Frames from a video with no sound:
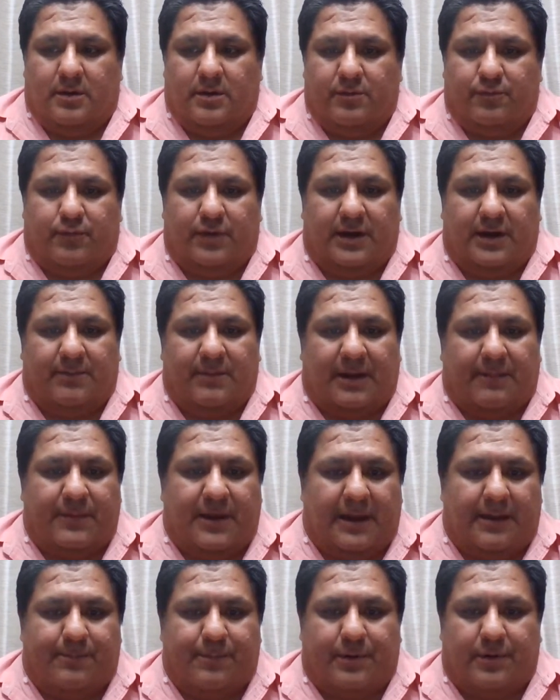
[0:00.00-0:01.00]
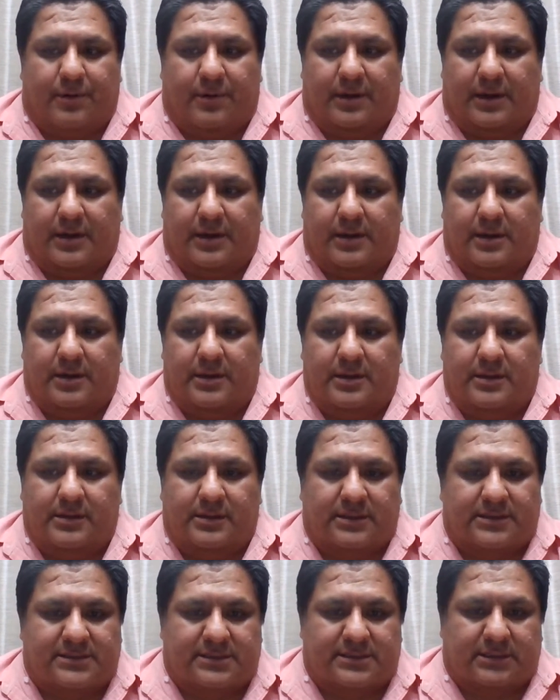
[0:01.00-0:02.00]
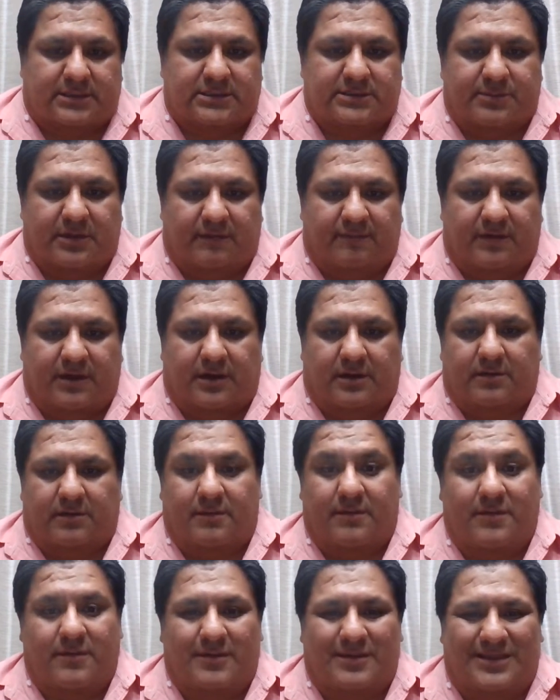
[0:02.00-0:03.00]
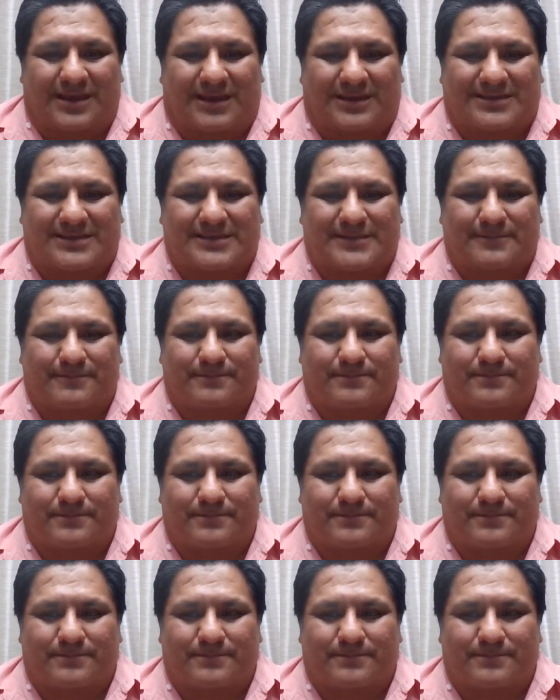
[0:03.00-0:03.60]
reading my paper and listening to my video. Thanks.